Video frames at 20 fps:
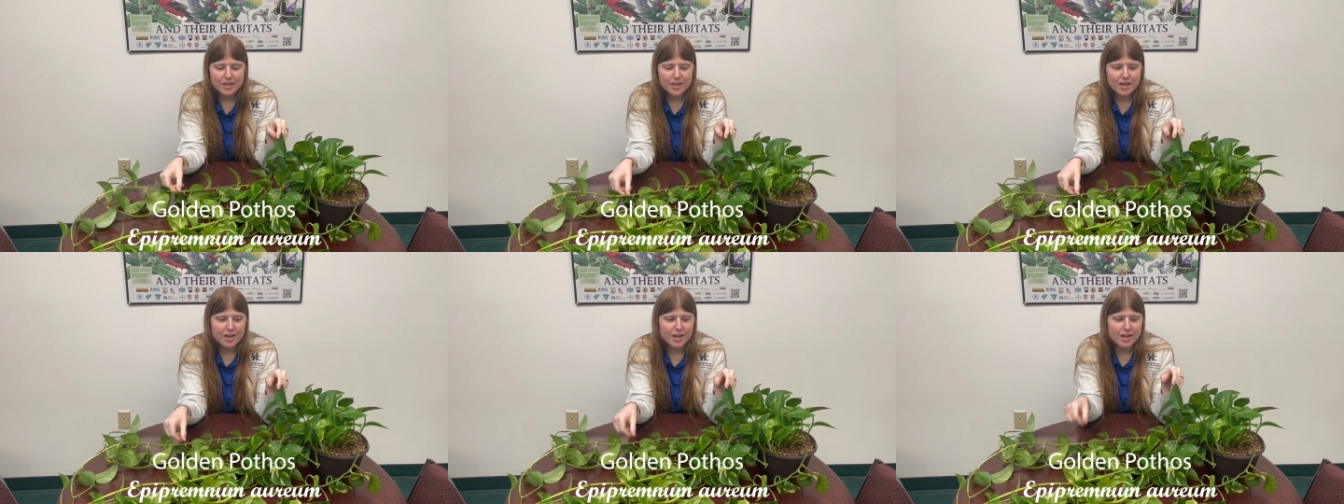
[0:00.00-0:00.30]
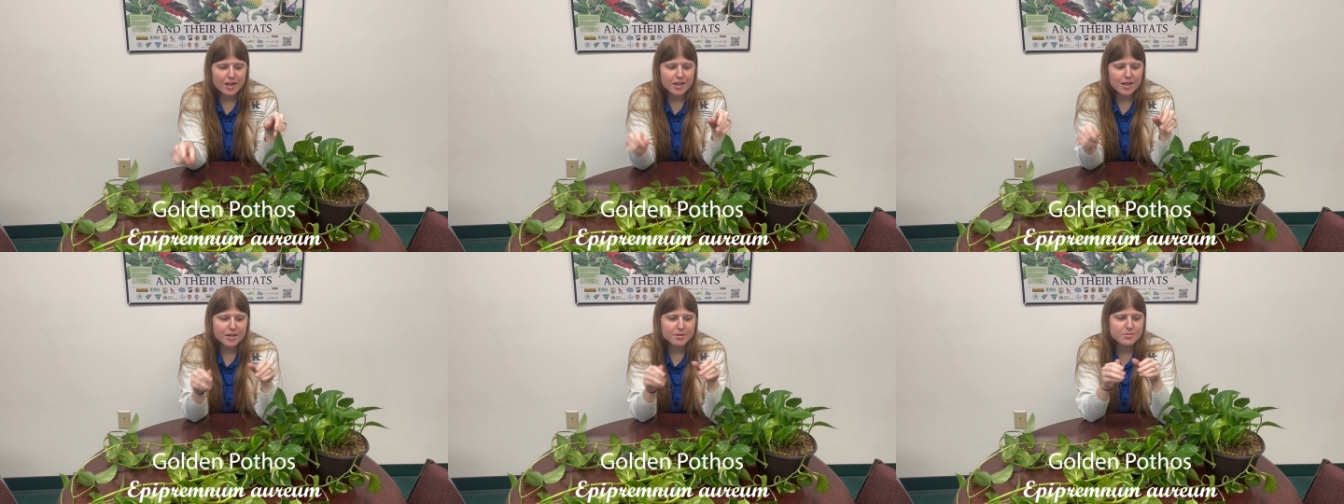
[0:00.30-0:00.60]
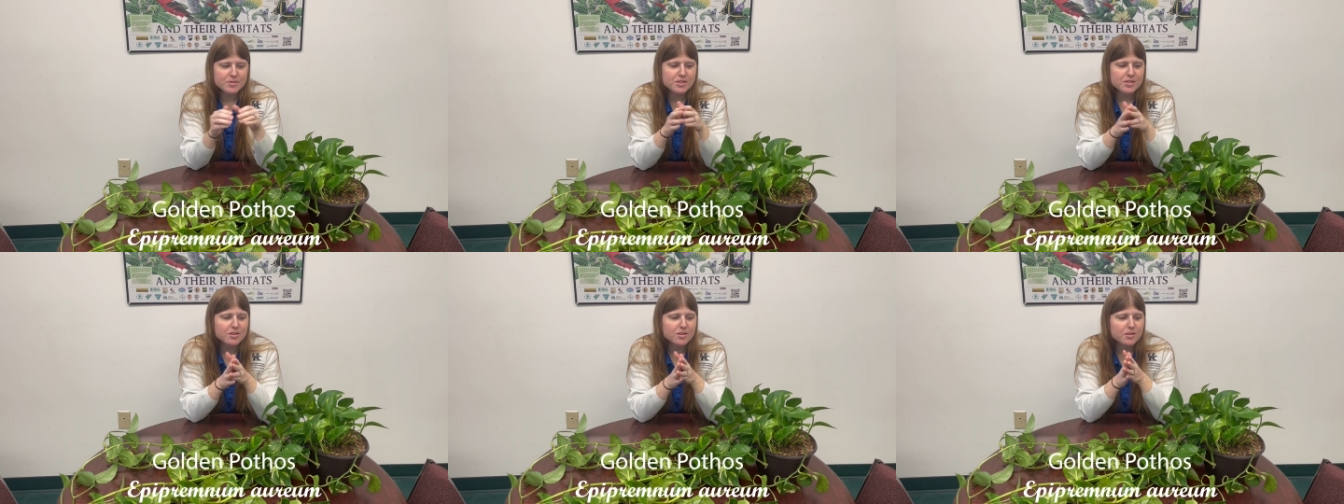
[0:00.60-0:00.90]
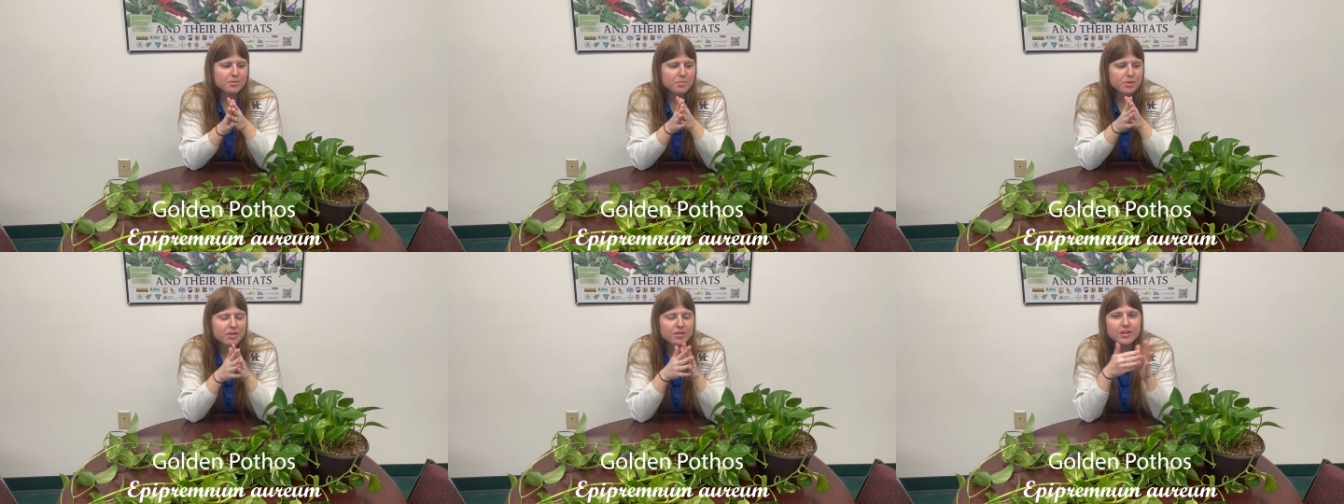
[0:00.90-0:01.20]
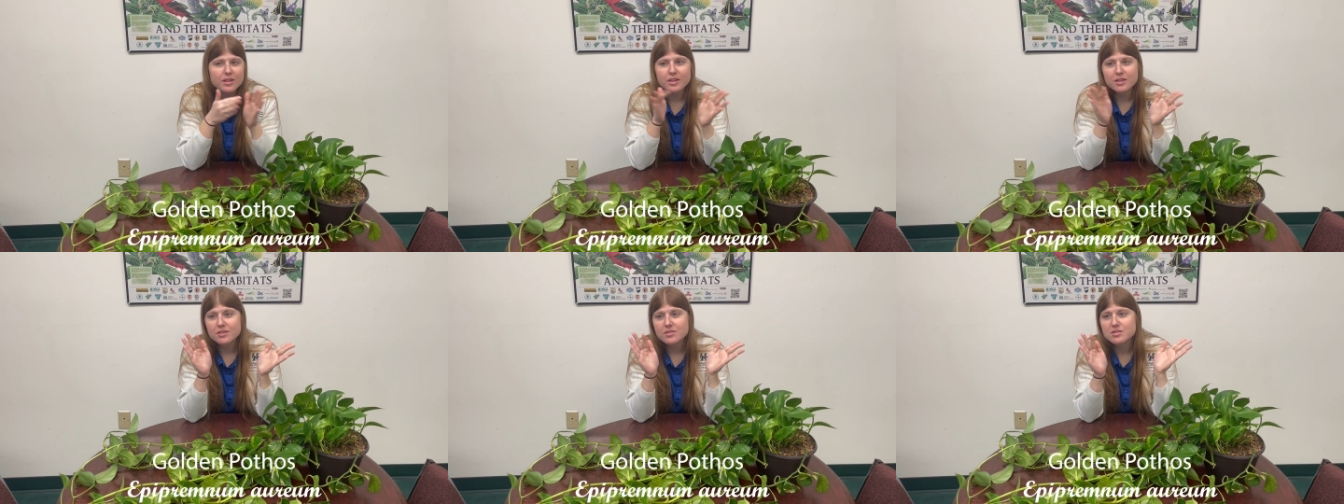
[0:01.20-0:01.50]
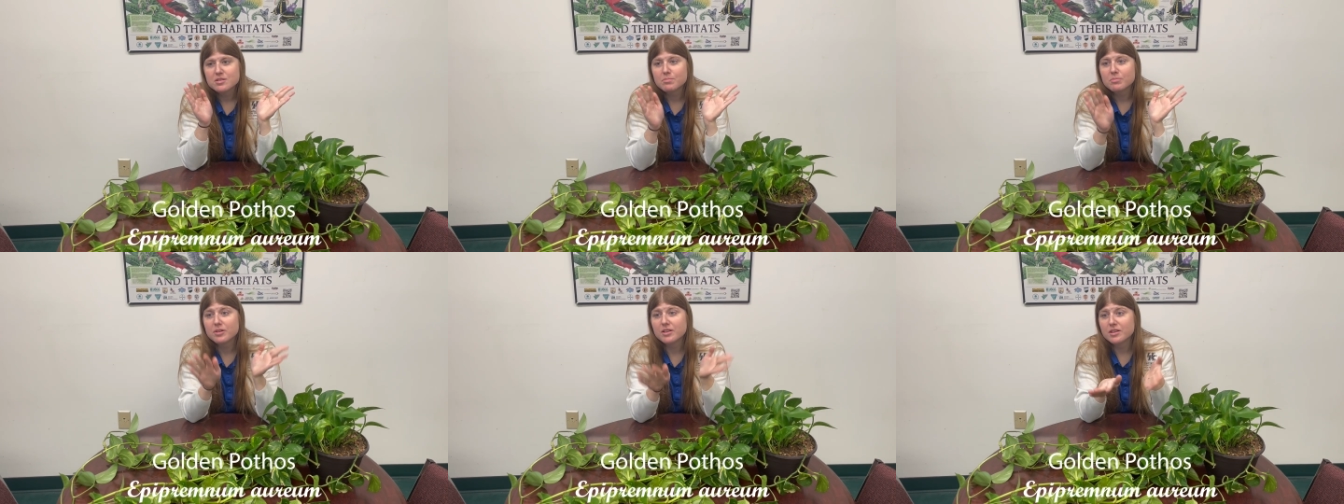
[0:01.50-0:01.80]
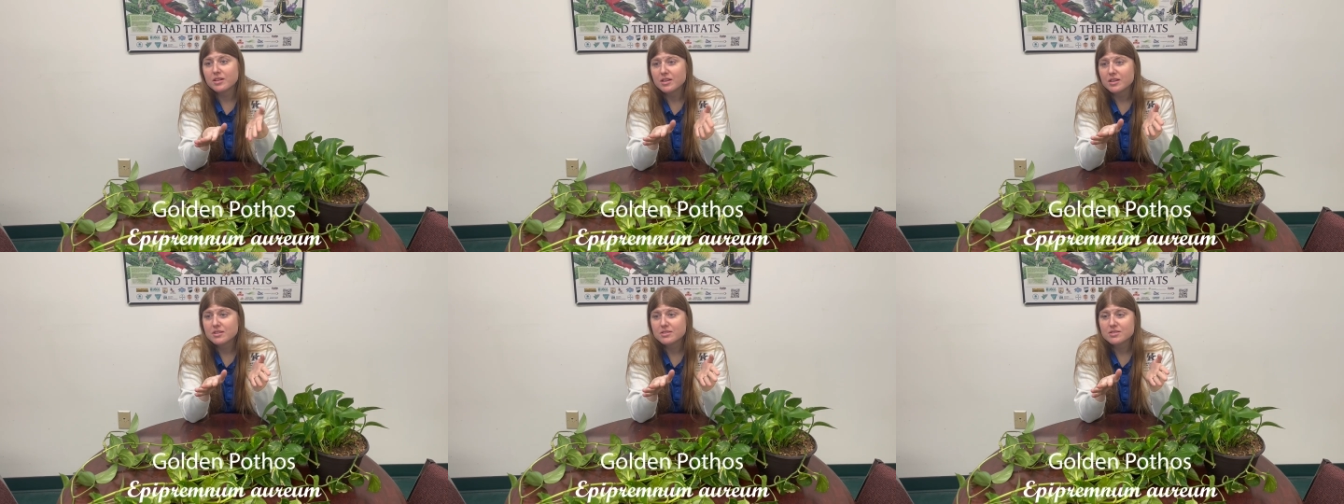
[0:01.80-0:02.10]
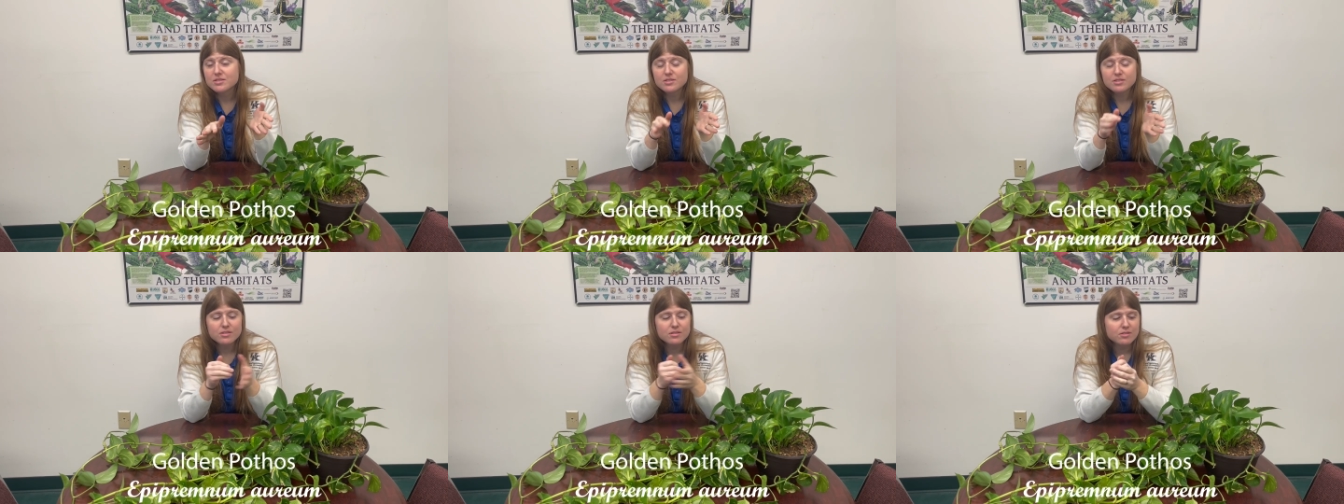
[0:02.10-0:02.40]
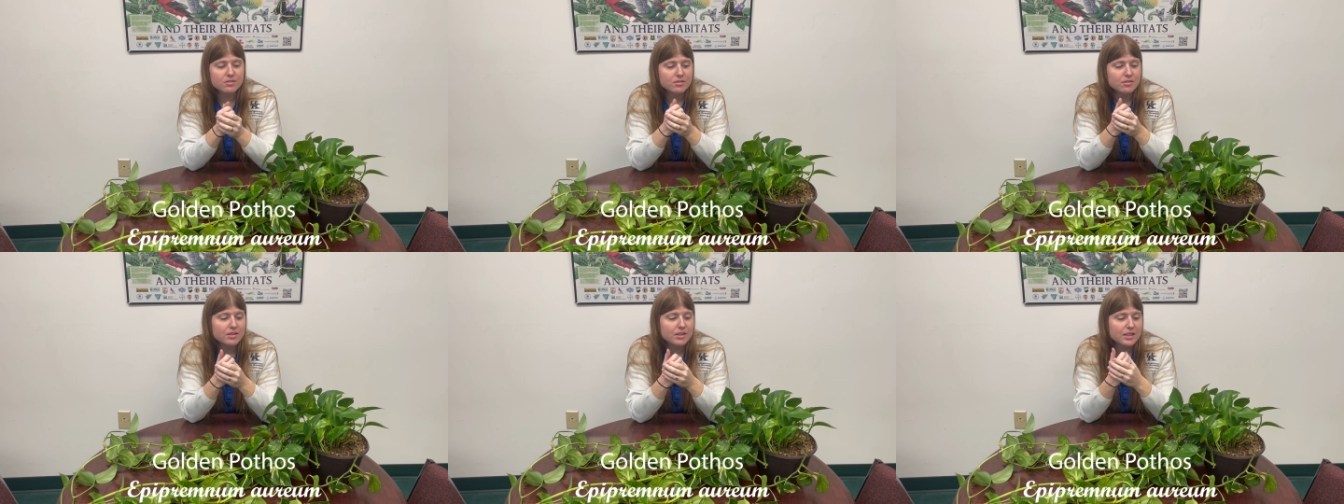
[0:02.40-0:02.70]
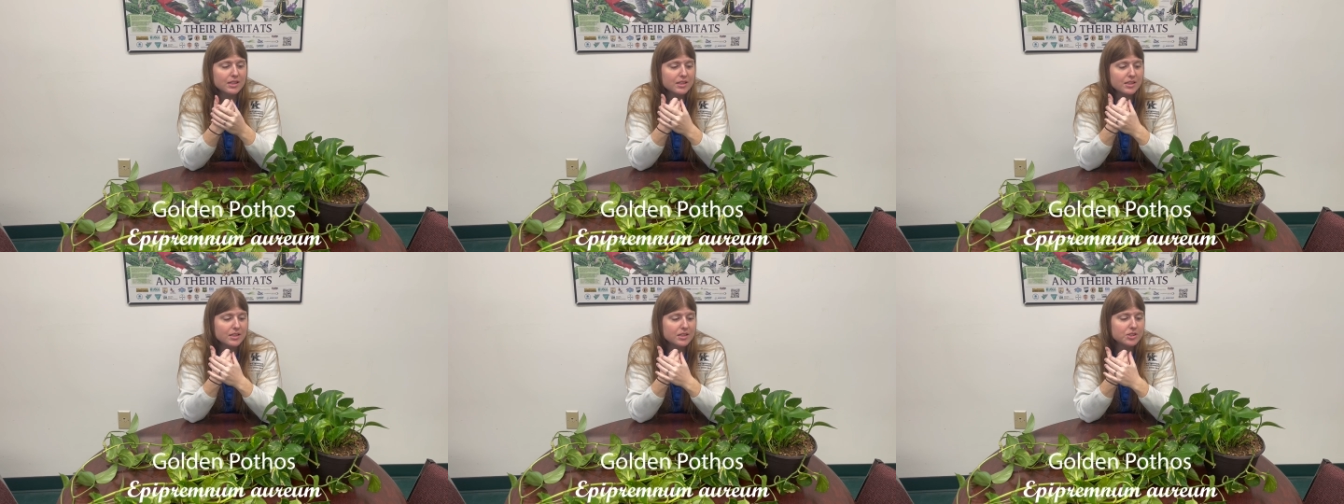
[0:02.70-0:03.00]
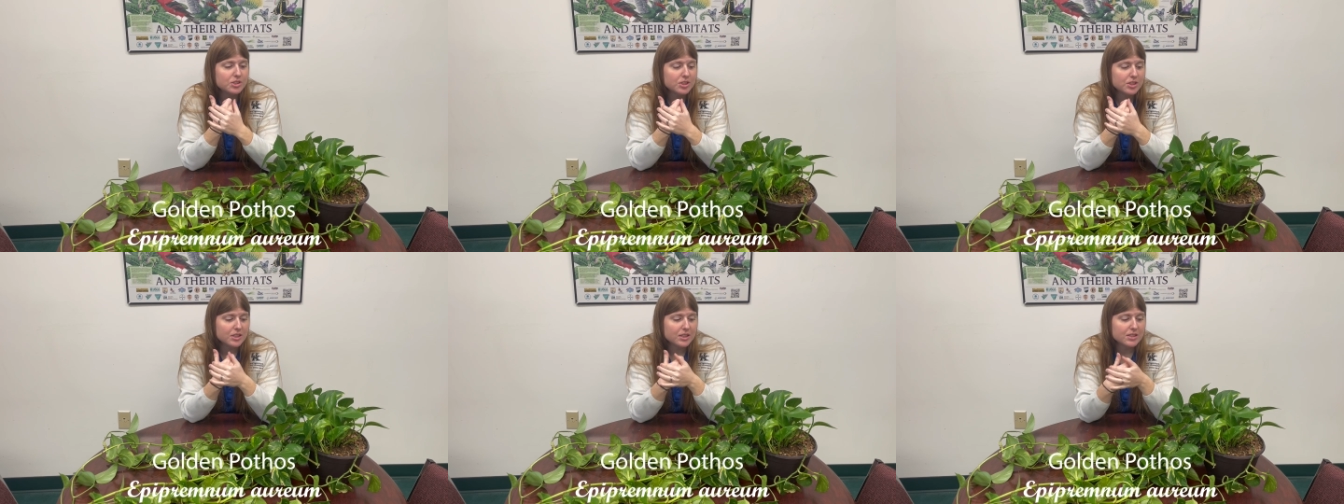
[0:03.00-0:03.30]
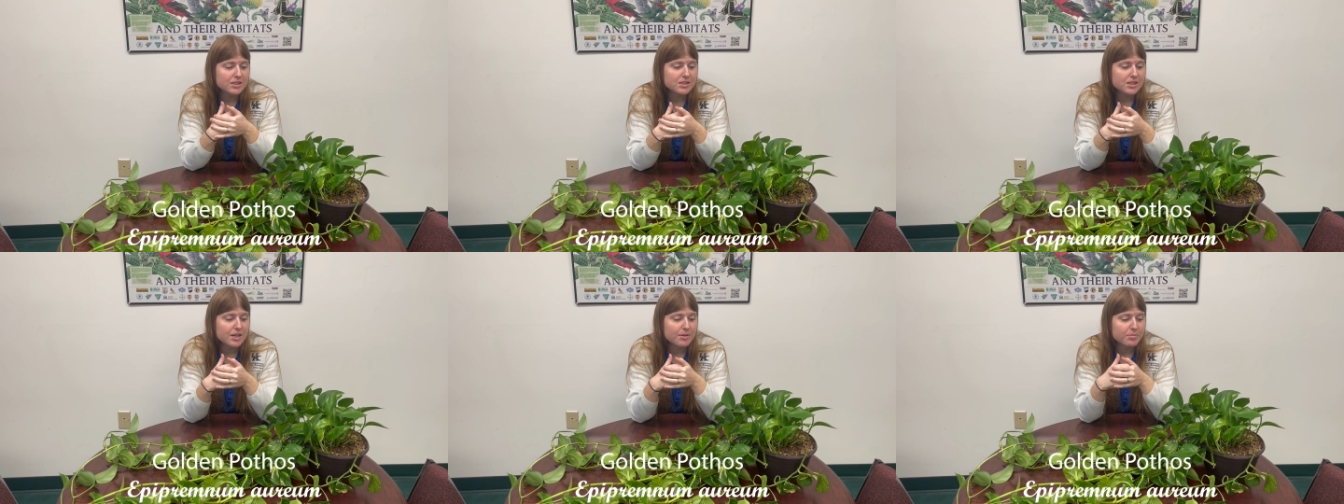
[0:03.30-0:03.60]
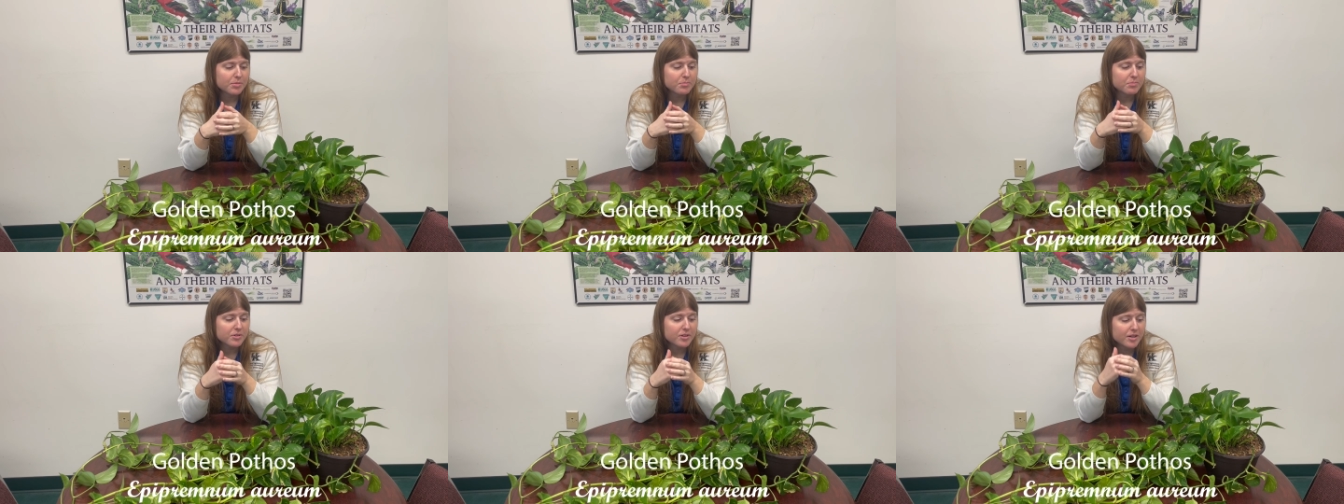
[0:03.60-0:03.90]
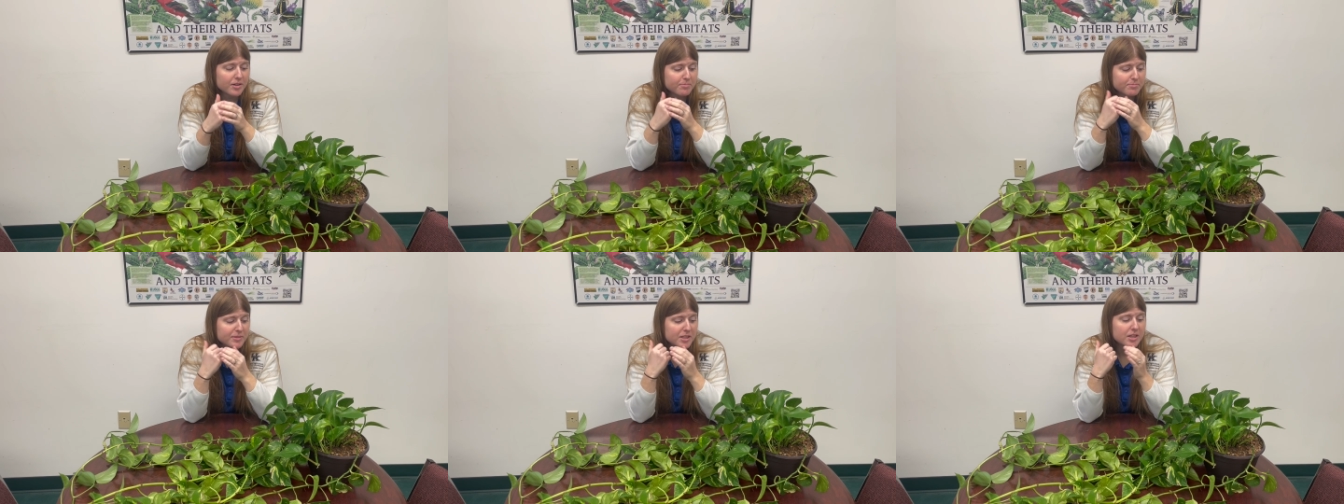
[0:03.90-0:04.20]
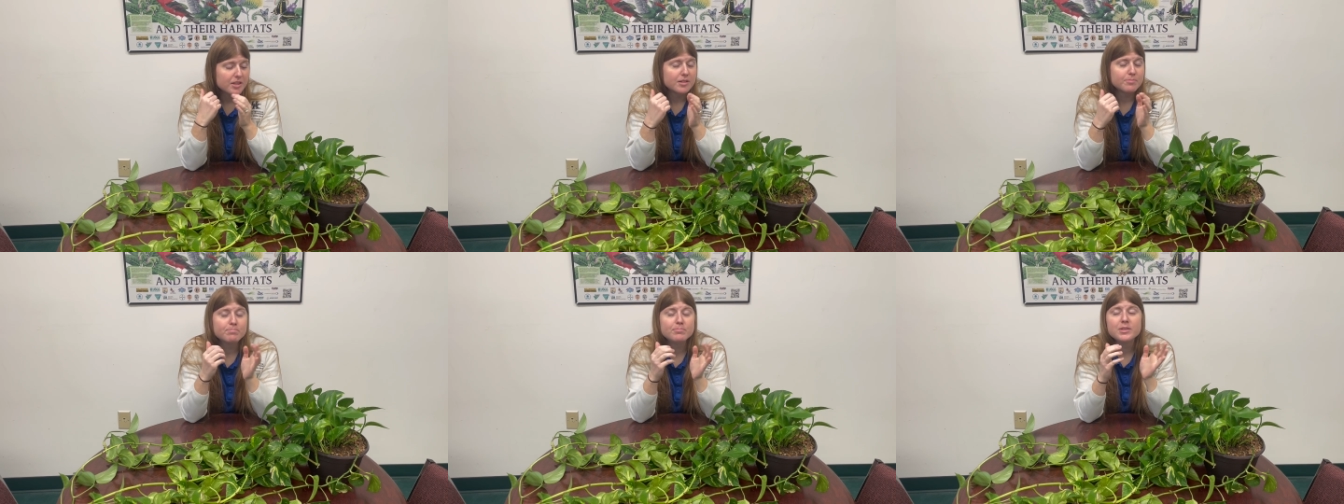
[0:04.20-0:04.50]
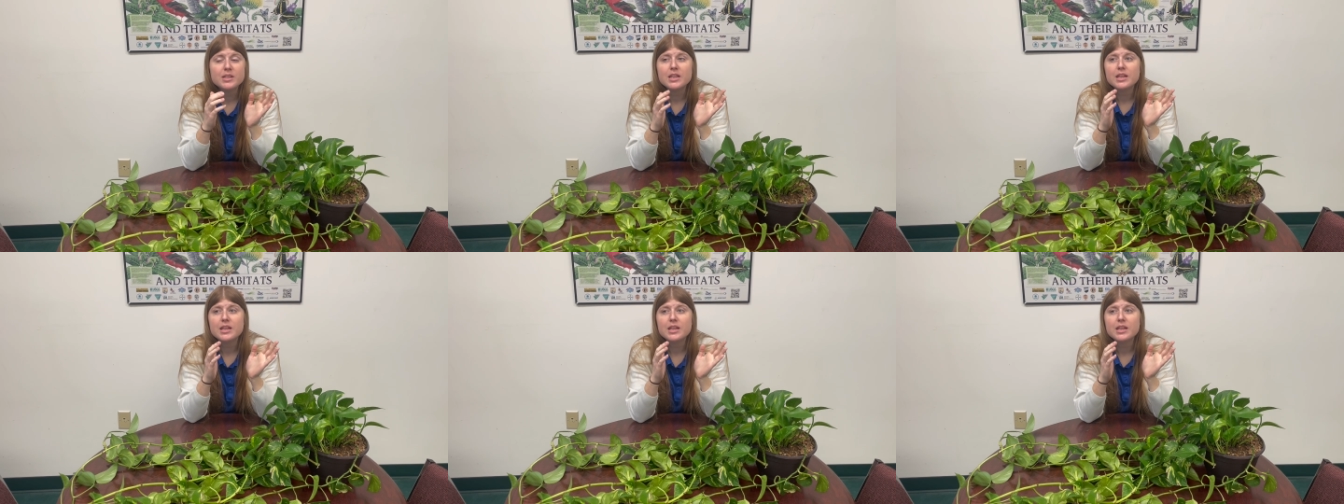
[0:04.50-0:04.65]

So pothos belongs to the genus Epipremnum,